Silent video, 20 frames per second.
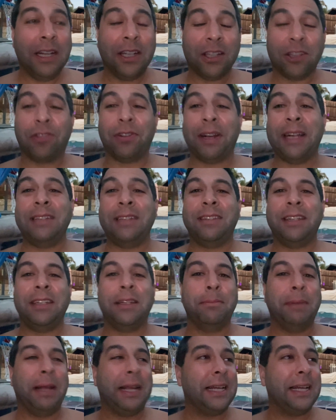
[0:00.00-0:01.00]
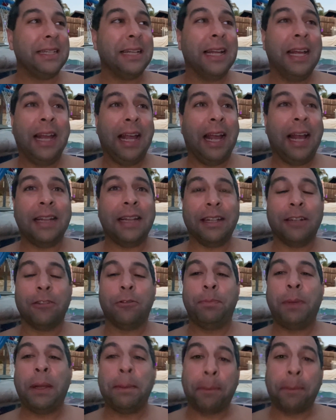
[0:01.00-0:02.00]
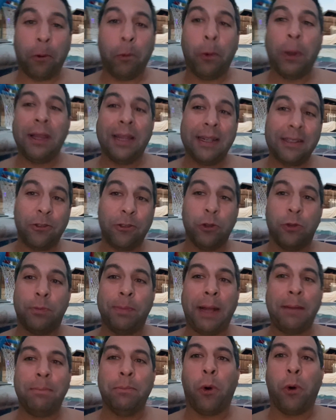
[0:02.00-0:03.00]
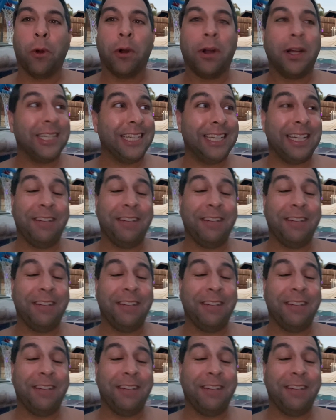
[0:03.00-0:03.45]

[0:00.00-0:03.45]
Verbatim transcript: crazy demand, and there's people willing to spend more on it